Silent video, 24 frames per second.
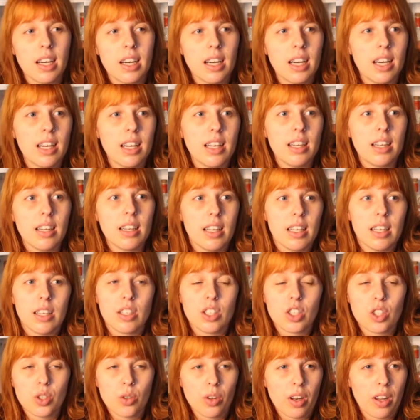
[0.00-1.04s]

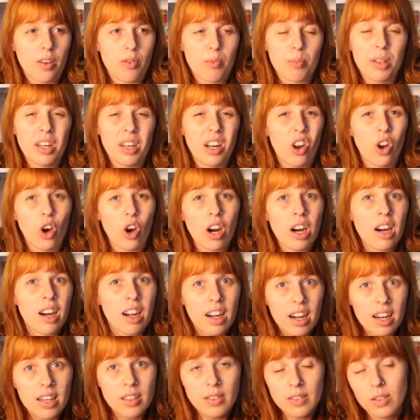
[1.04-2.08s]
It should have been
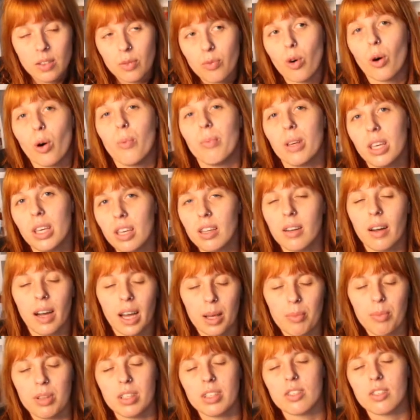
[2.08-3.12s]
longer. For me,
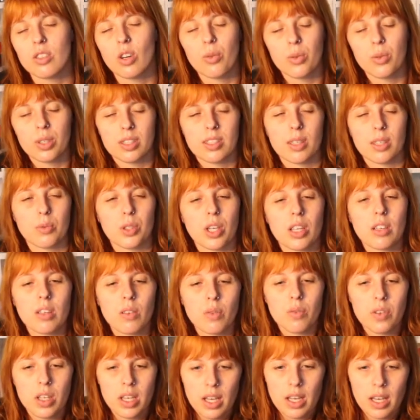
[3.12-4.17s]
I mean, it's always
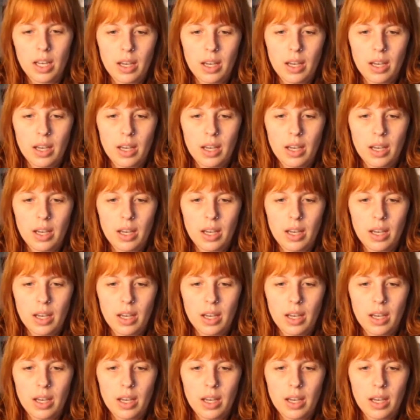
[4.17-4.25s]
subjective.